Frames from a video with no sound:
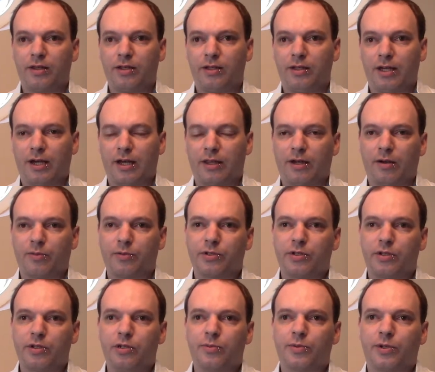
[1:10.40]
yeah, that was
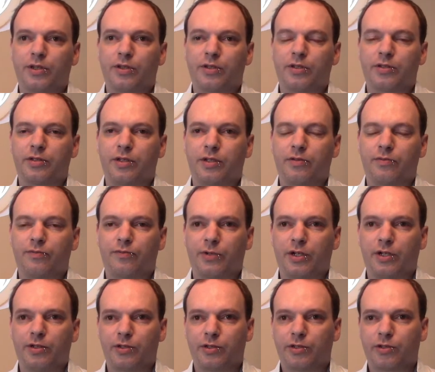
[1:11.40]
the only one that didn't
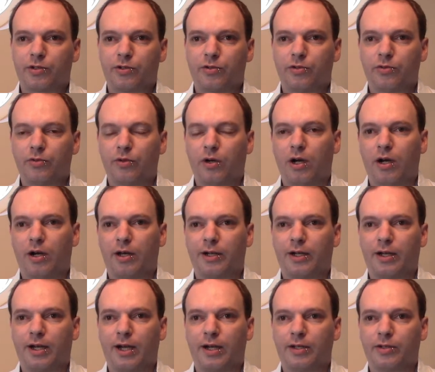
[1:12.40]
reinstall
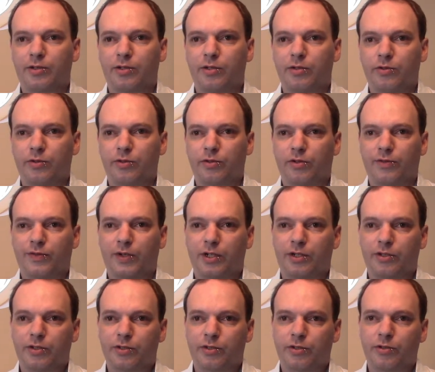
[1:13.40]
and I had to sort of
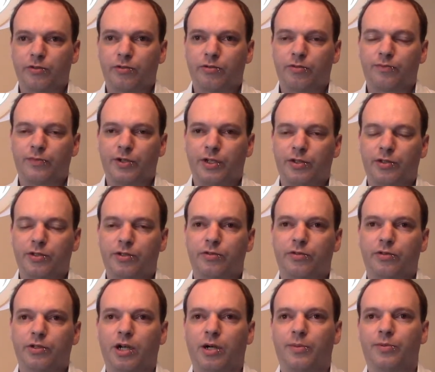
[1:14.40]
uninstall and
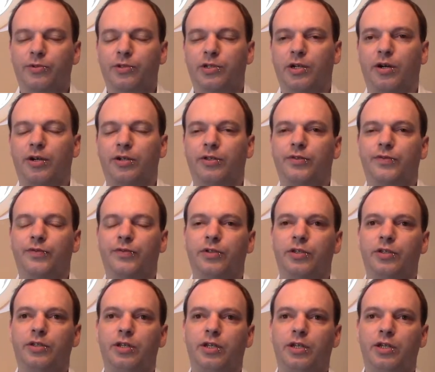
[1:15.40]
reinstall a couple times
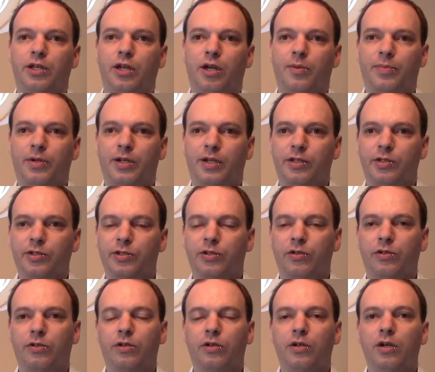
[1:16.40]
from the Play
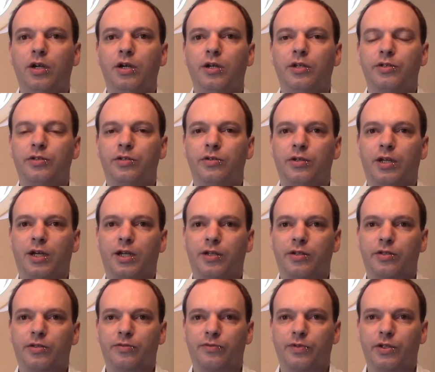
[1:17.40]
Store to get
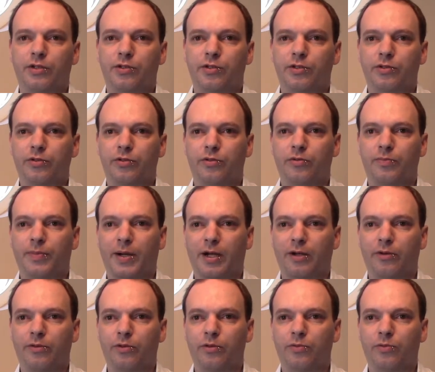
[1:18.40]
it to reinstall
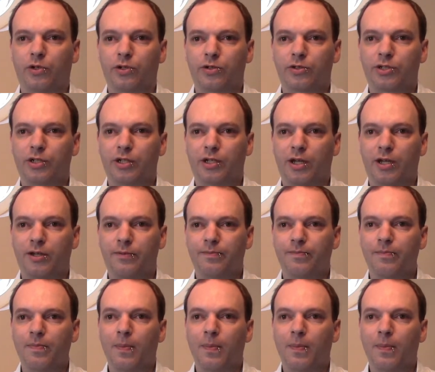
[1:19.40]
back on the watch again.